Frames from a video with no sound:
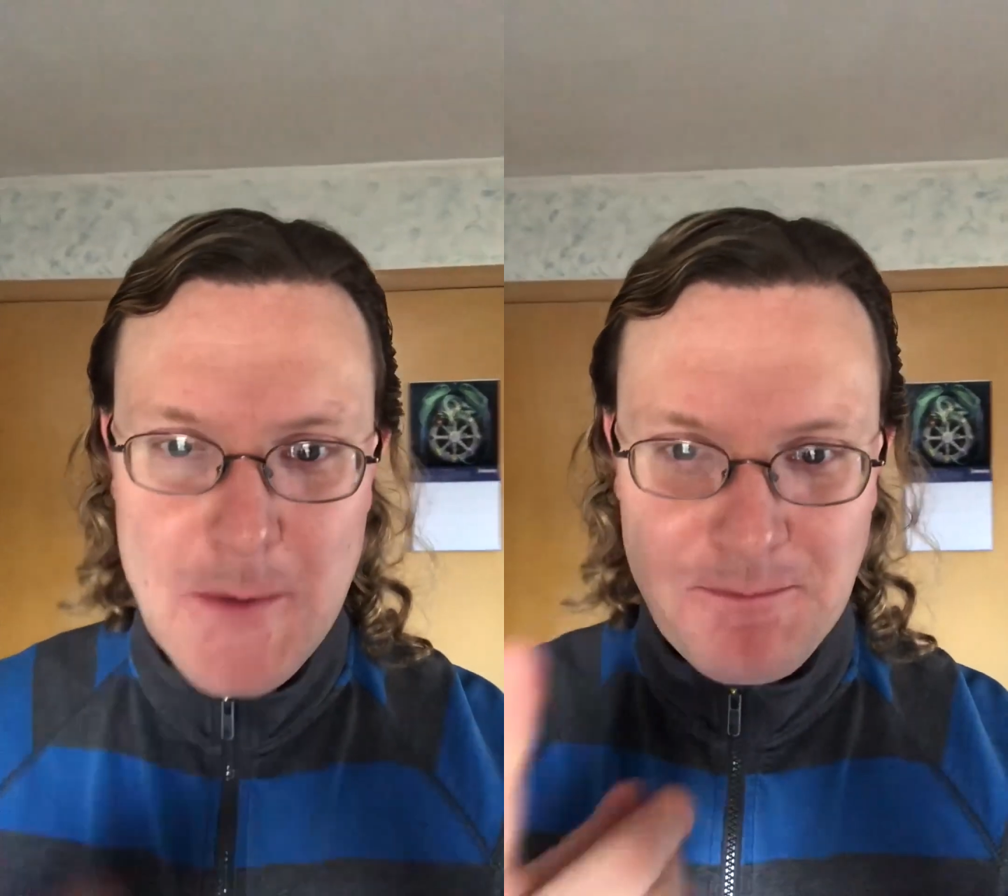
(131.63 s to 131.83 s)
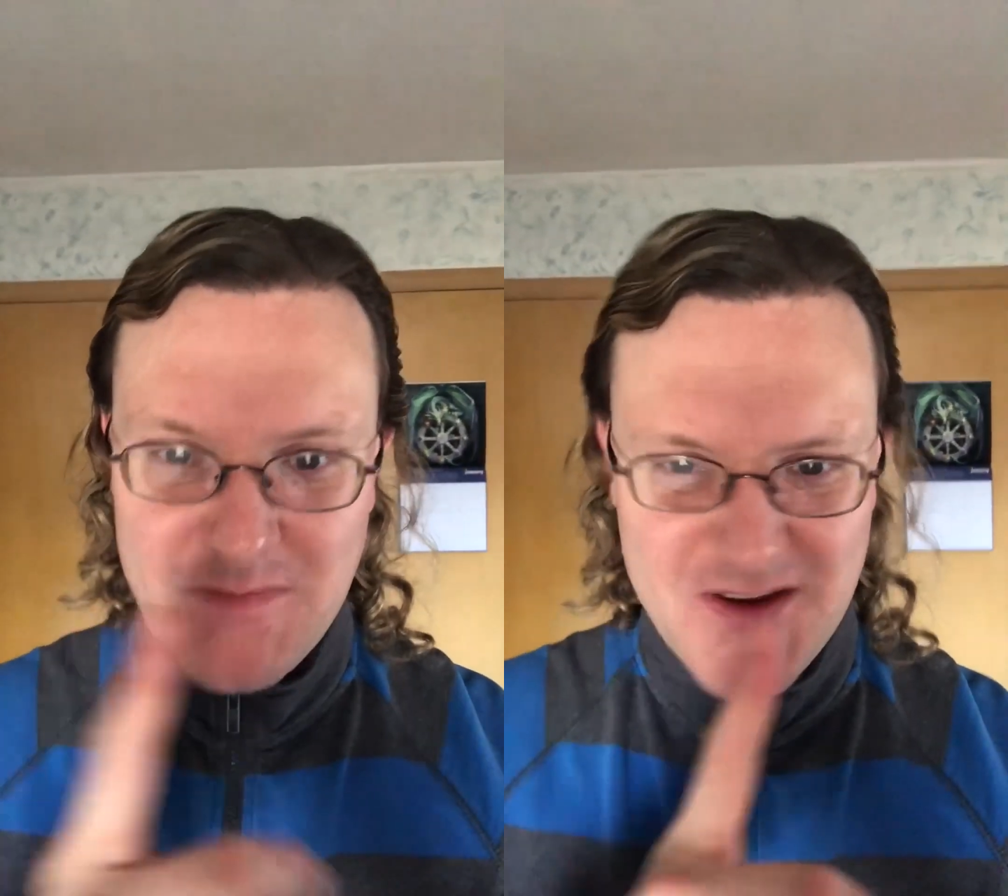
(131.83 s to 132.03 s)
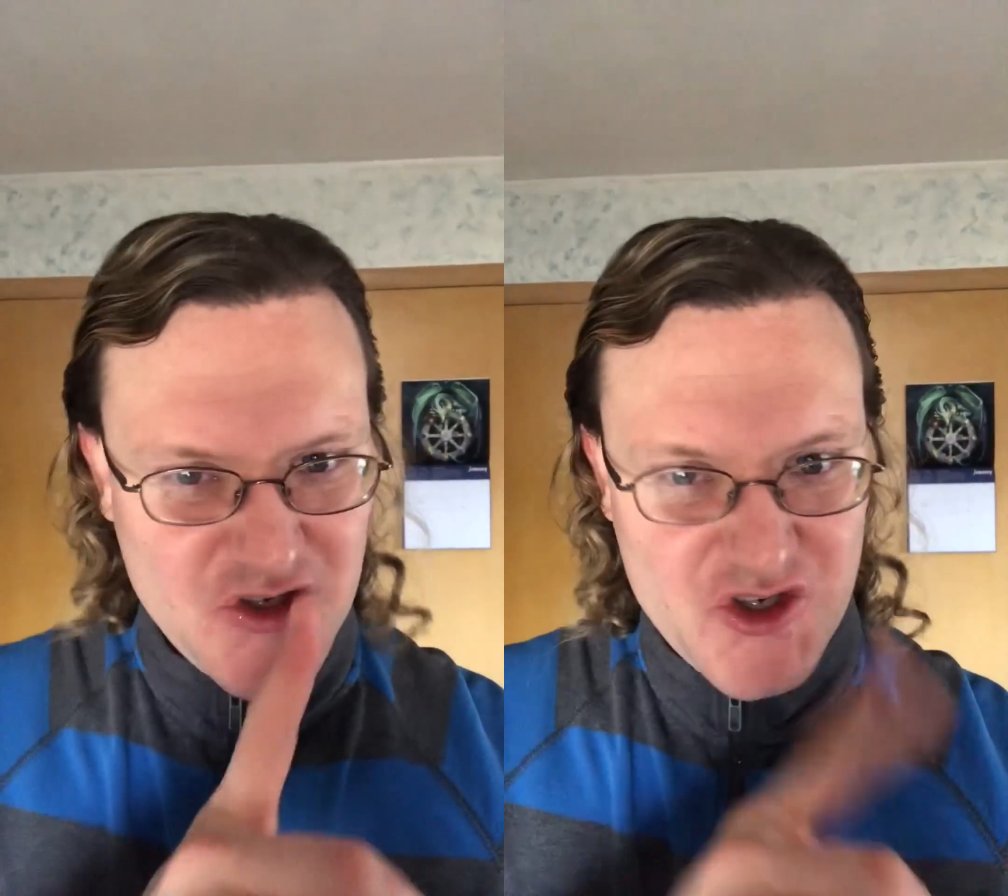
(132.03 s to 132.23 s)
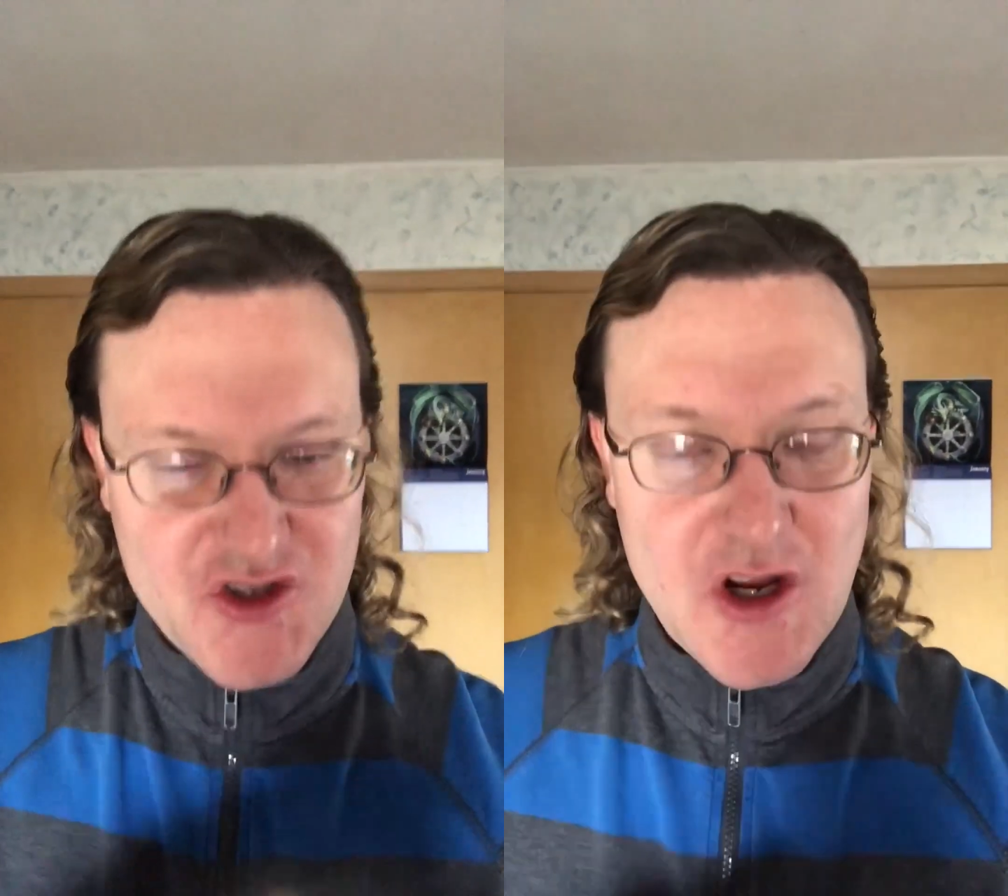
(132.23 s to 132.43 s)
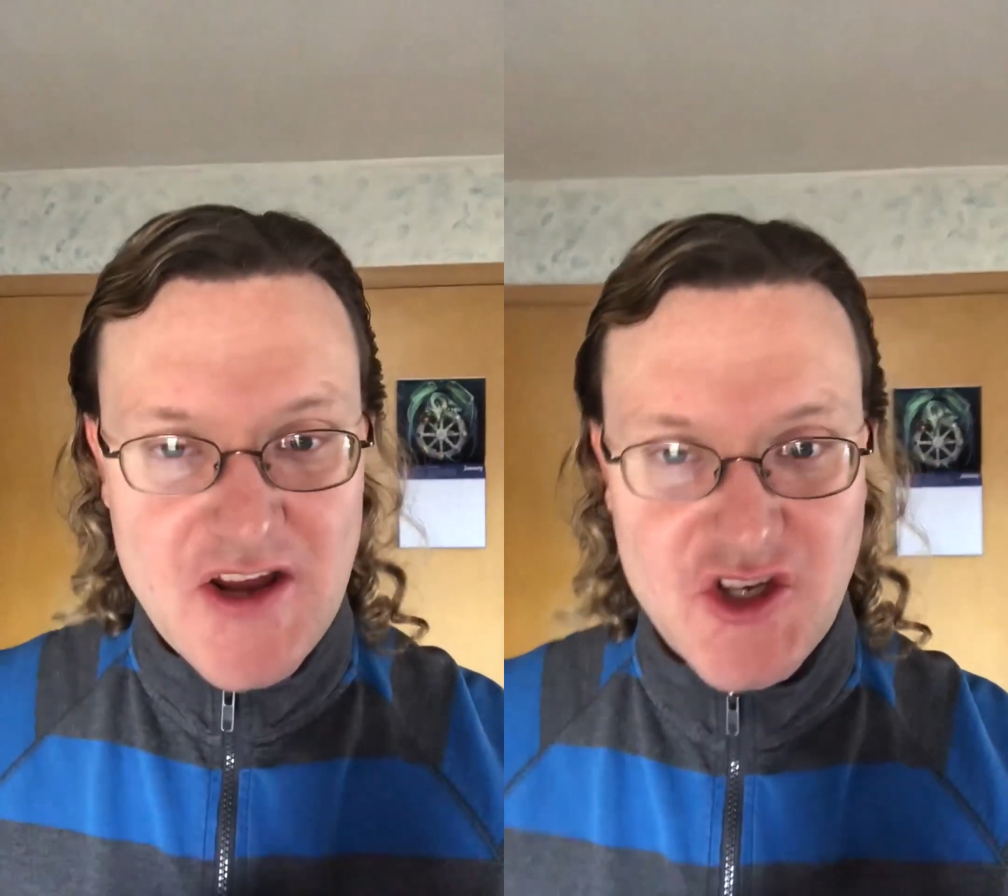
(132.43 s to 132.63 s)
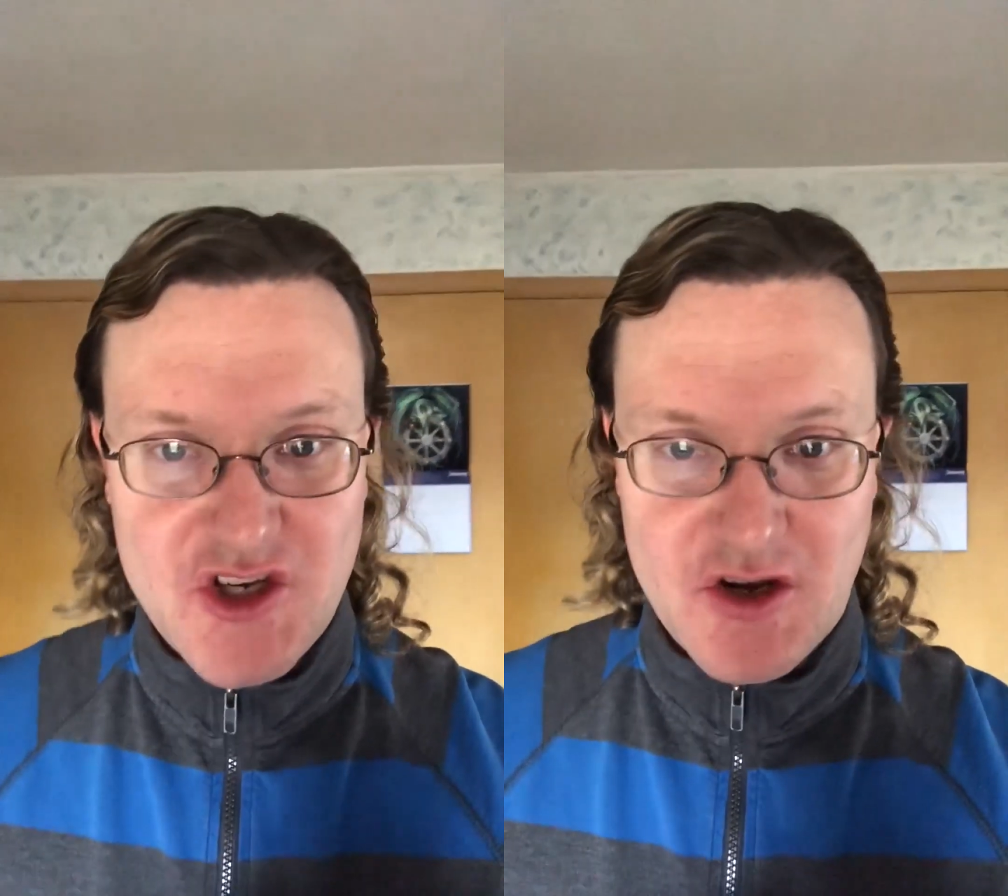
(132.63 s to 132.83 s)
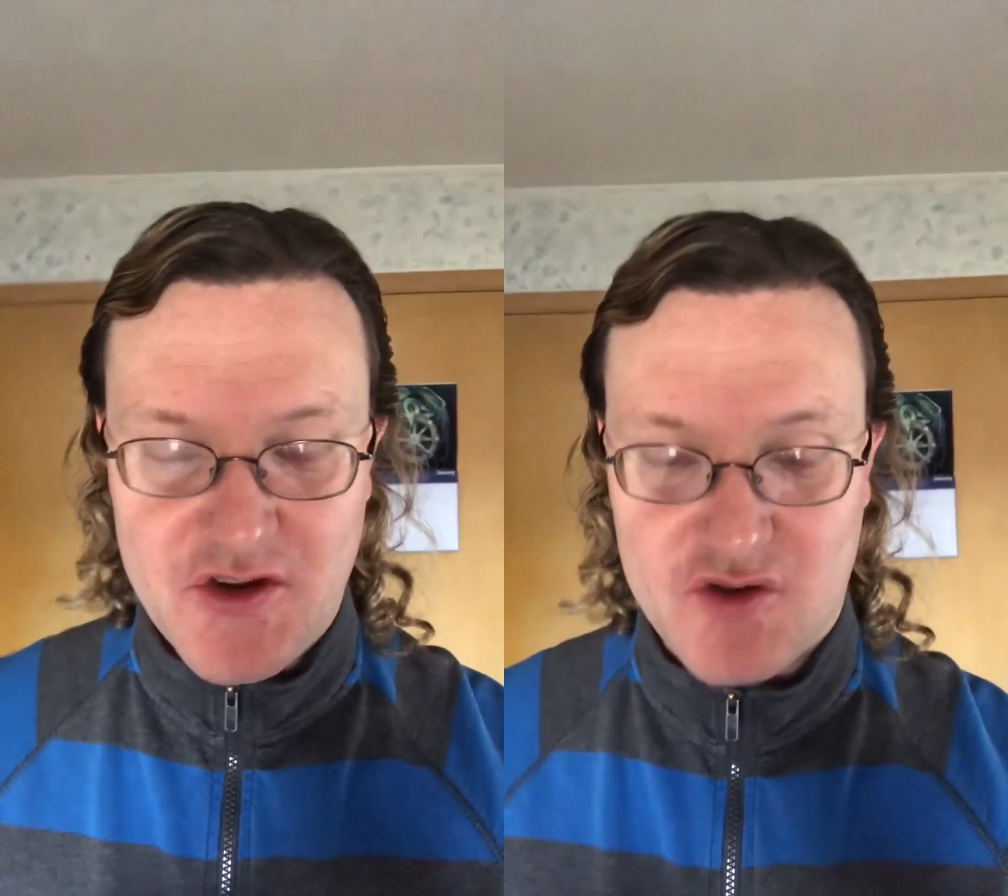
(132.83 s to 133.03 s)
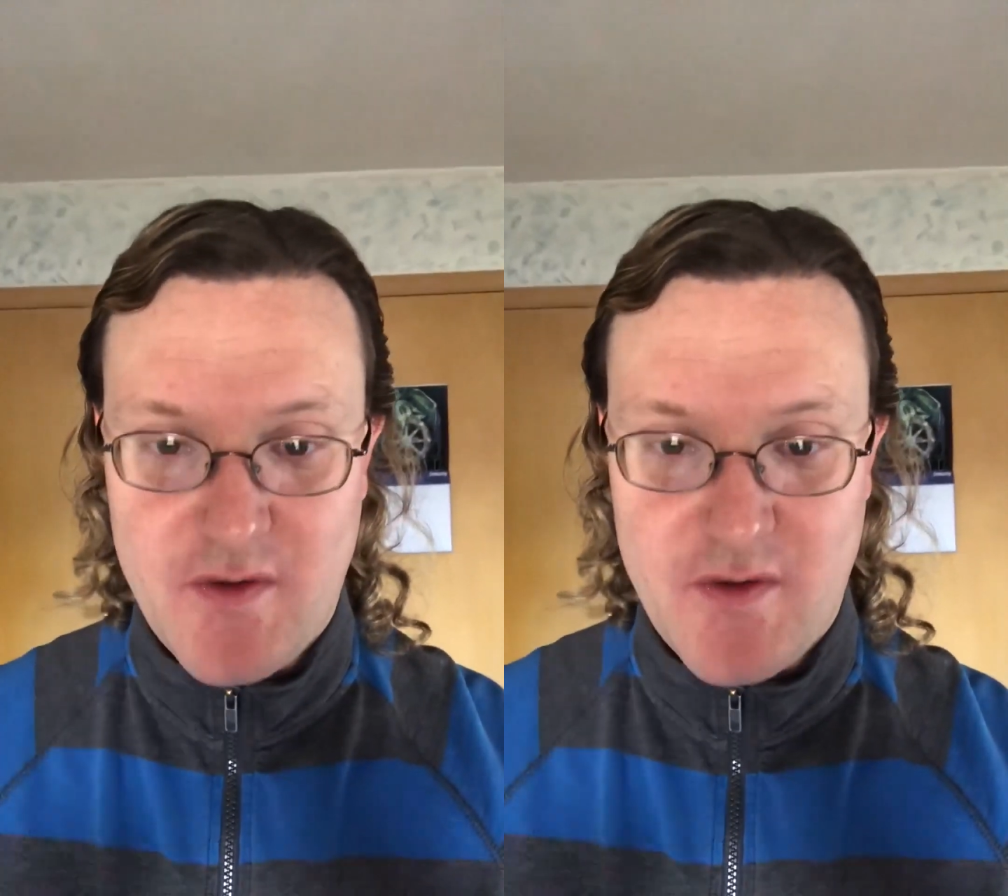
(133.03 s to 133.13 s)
I just thought I'd share this